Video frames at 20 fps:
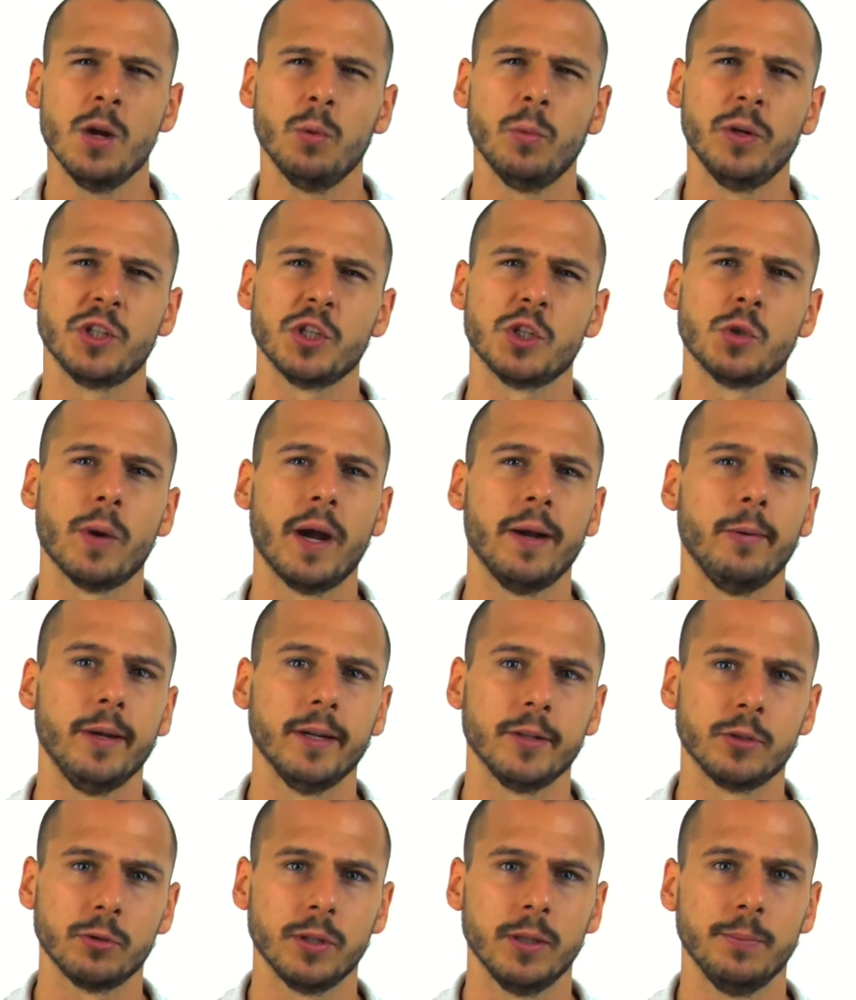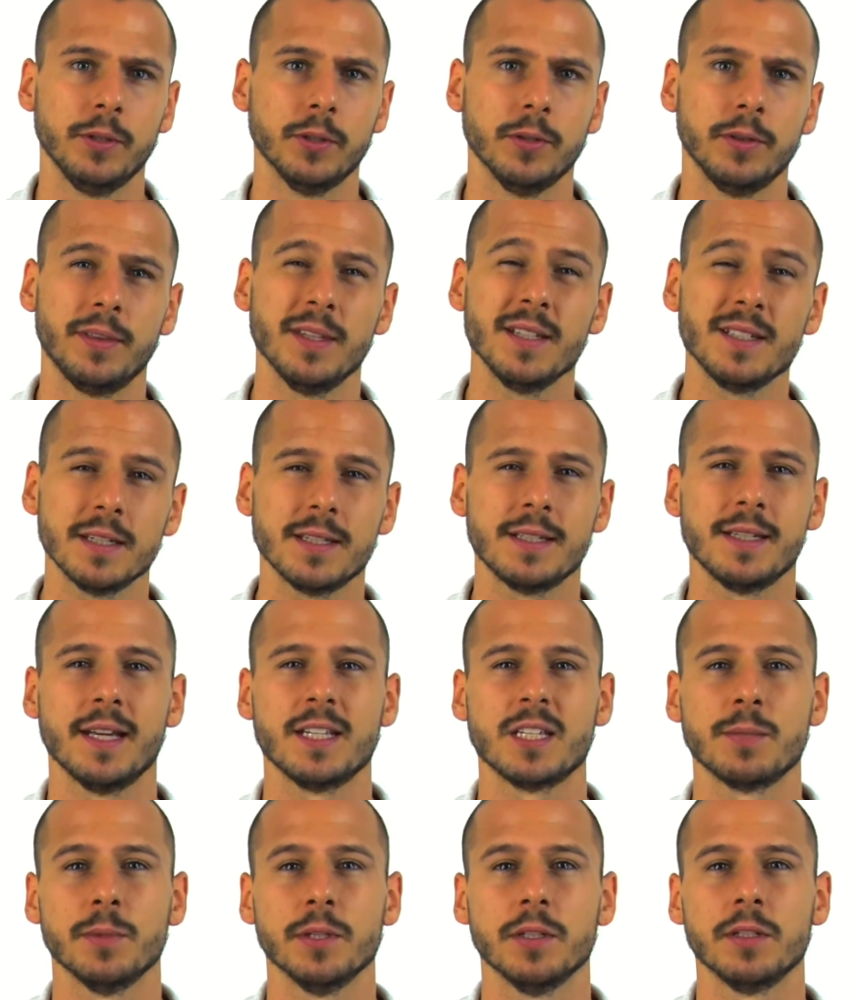which is why we attribute this
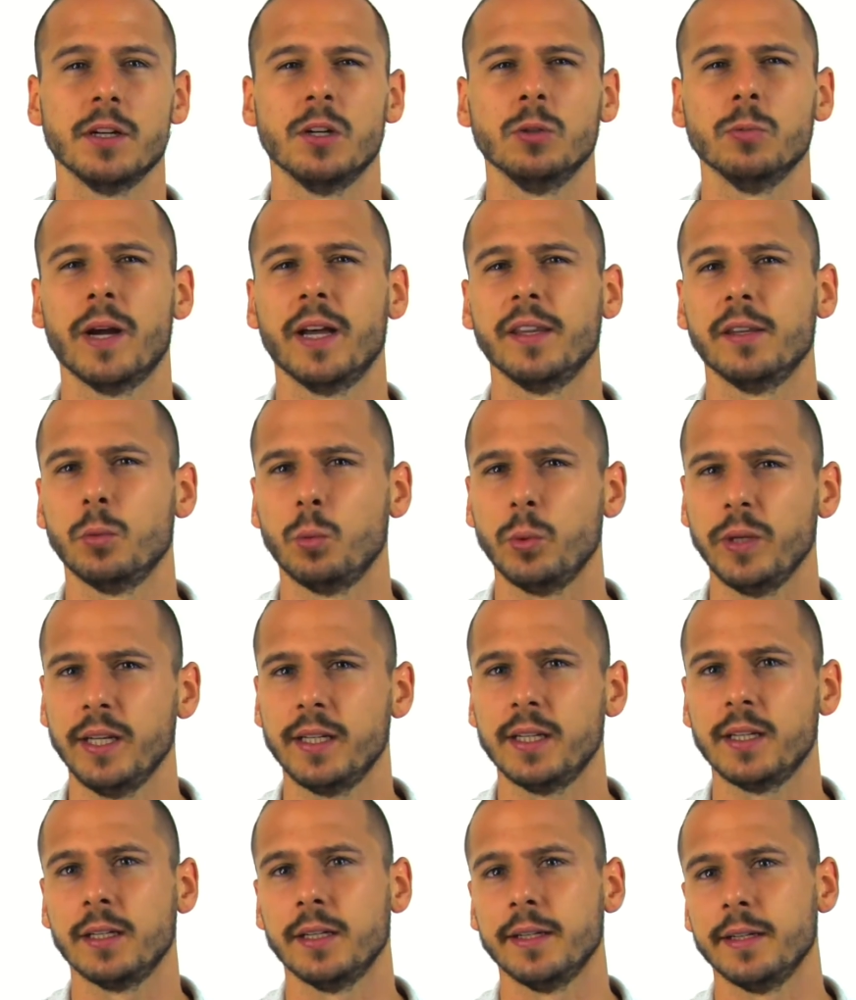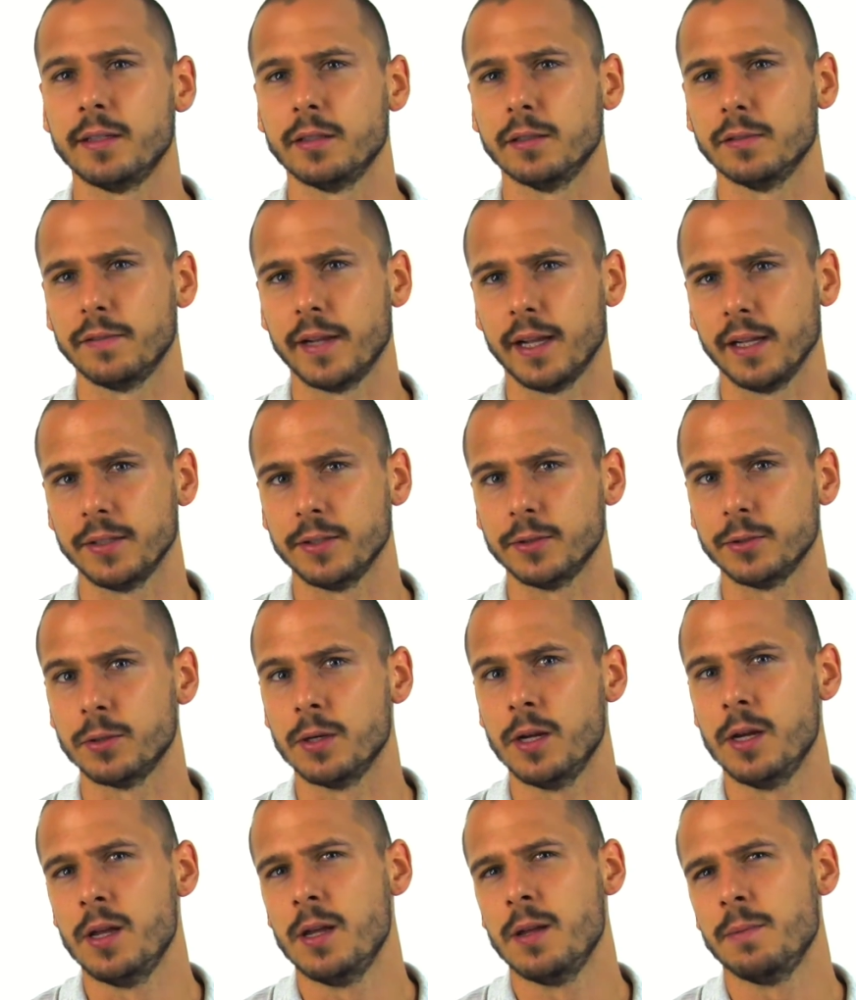assessment a rather weak clinical
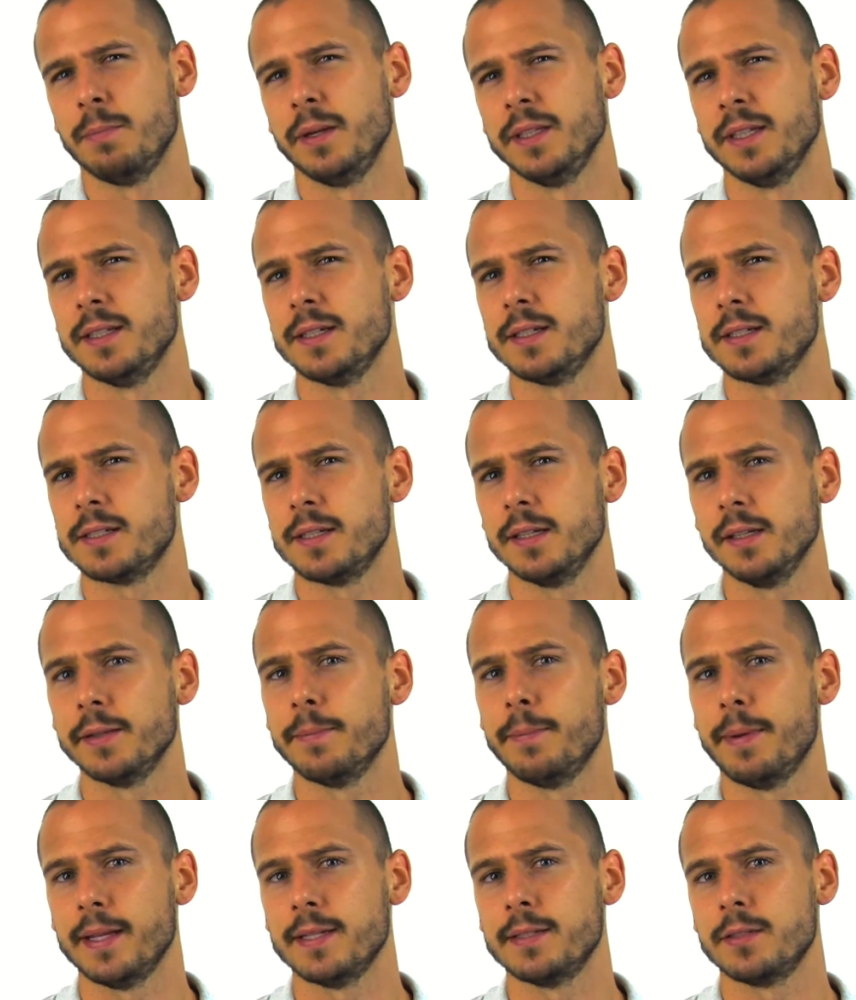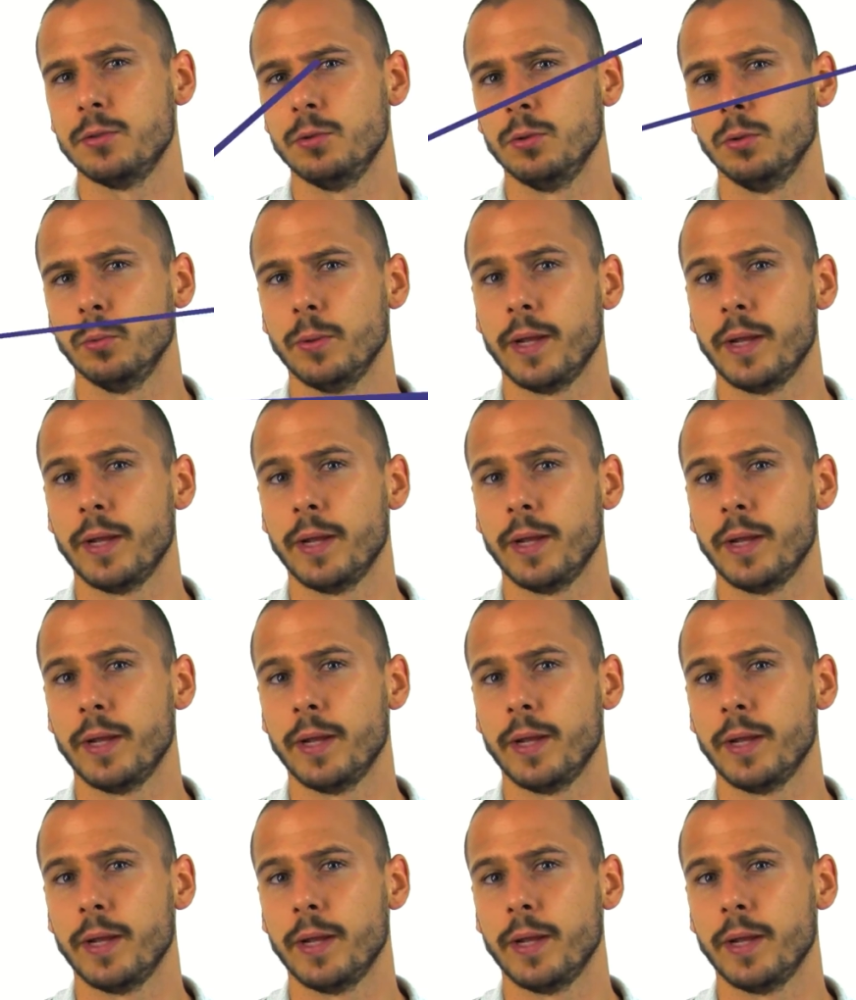value, but it is still the best tool